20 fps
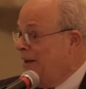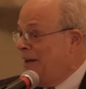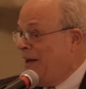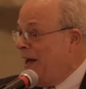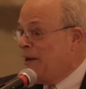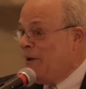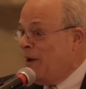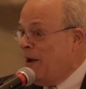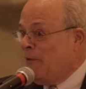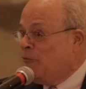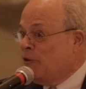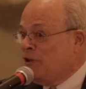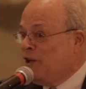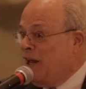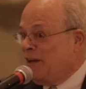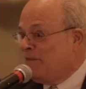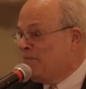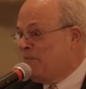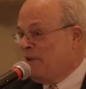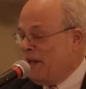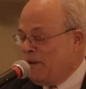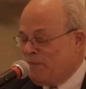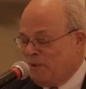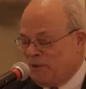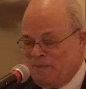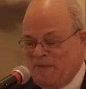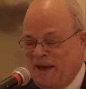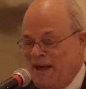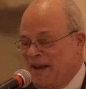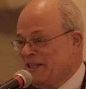I would not be able
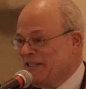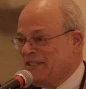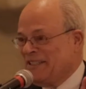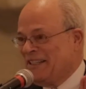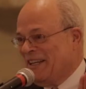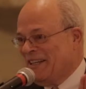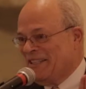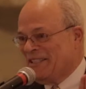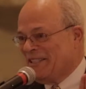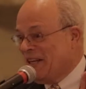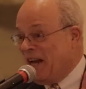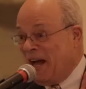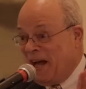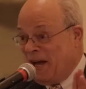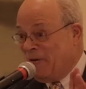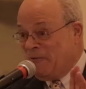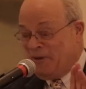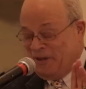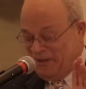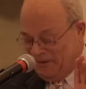to manage things in Iowa,